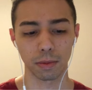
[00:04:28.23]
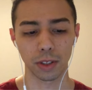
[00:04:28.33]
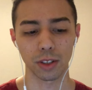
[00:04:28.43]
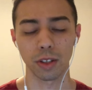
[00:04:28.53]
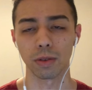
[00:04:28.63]

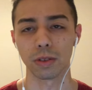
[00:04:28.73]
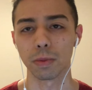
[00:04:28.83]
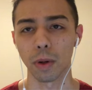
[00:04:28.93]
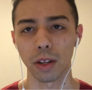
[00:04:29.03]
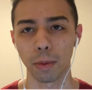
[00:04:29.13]
Make sure you don't
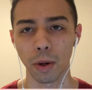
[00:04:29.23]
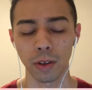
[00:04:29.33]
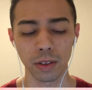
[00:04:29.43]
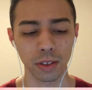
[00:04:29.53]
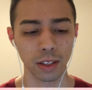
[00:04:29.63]
smoke any
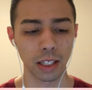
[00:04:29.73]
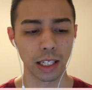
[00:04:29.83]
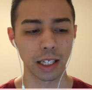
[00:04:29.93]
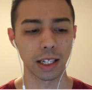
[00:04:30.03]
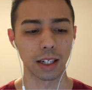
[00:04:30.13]
motors,
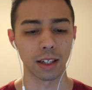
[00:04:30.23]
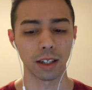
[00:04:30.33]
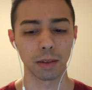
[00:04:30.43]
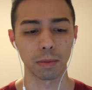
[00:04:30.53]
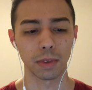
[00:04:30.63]

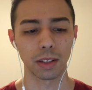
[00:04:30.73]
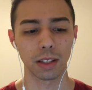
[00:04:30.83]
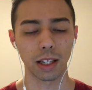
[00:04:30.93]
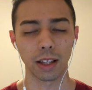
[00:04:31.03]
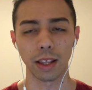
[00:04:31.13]
and
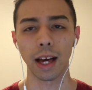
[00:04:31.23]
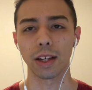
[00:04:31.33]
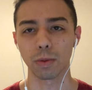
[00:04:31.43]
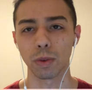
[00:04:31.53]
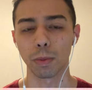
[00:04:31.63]

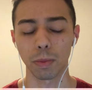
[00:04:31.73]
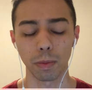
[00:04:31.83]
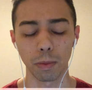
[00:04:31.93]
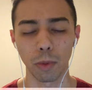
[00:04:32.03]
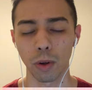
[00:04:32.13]
that will
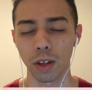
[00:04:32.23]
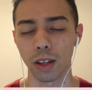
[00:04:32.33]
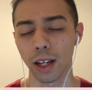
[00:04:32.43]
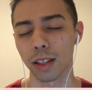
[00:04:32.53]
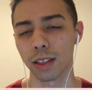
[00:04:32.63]
more
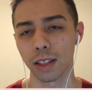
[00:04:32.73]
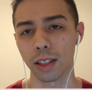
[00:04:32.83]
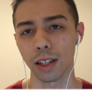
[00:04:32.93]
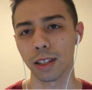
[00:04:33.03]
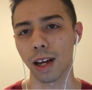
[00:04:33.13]
than
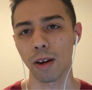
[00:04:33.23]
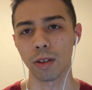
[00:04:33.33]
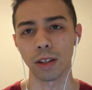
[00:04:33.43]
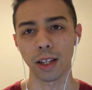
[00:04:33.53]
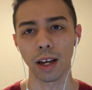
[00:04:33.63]
likely allow
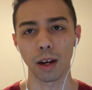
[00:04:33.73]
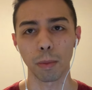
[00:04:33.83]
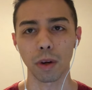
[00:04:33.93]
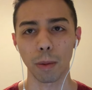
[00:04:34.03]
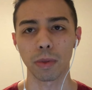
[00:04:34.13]
you to get a
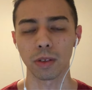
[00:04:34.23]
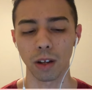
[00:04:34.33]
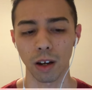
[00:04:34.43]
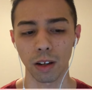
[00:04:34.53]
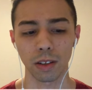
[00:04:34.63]
proper
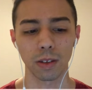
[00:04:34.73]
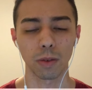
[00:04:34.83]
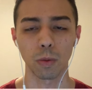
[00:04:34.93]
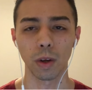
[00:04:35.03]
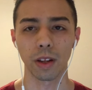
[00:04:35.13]
log
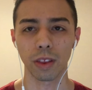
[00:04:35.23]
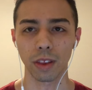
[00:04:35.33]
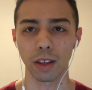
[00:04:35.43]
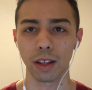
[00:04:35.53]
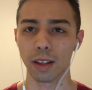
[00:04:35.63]
with
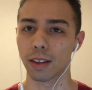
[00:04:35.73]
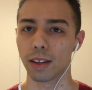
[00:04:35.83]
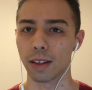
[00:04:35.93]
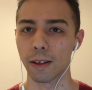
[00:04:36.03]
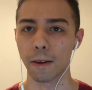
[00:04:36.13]

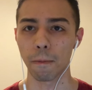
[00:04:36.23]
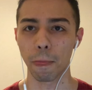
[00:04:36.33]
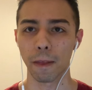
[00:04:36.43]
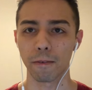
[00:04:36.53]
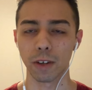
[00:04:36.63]
the
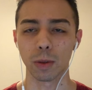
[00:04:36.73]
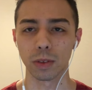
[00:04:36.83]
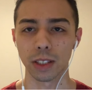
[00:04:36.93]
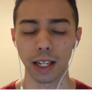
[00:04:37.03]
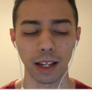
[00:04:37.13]

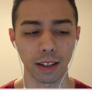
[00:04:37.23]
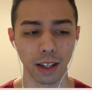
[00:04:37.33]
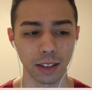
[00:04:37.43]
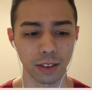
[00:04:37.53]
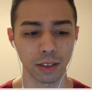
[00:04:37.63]
frequency
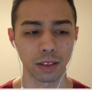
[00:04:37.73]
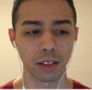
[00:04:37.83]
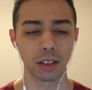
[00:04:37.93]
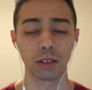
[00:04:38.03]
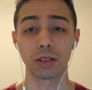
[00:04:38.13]
analyzer.
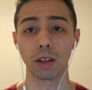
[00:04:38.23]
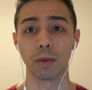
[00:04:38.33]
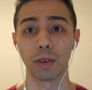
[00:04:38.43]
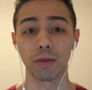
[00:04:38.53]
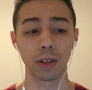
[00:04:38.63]

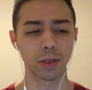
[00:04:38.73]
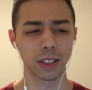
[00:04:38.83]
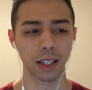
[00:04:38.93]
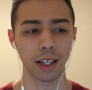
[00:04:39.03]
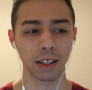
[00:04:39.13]
So the
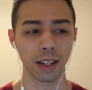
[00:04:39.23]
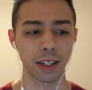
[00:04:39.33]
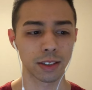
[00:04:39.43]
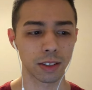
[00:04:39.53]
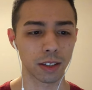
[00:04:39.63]
frequency
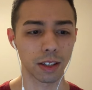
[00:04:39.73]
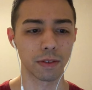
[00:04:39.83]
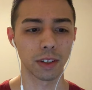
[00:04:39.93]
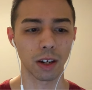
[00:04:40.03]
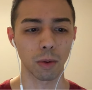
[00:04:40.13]
analyzer,
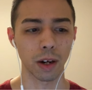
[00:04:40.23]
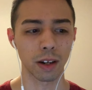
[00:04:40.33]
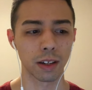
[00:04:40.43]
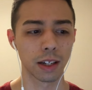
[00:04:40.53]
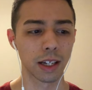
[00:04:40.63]
if you're not
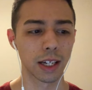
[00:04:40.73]
aware,